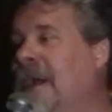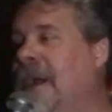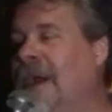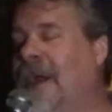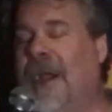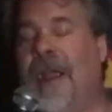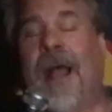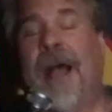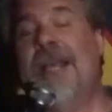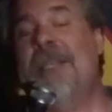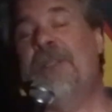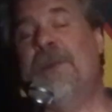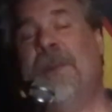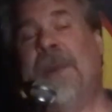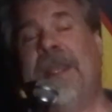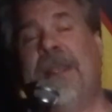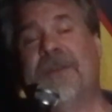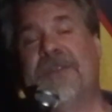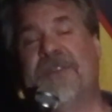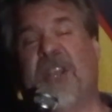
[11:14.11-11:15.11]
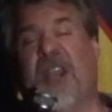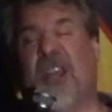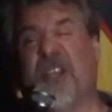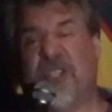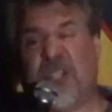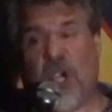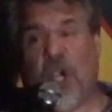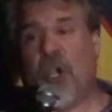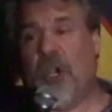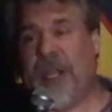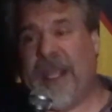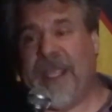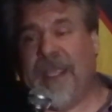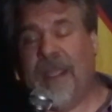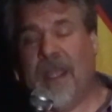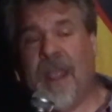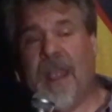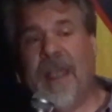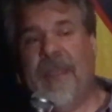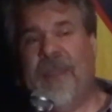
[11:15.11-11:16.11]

Her husband is an attorney.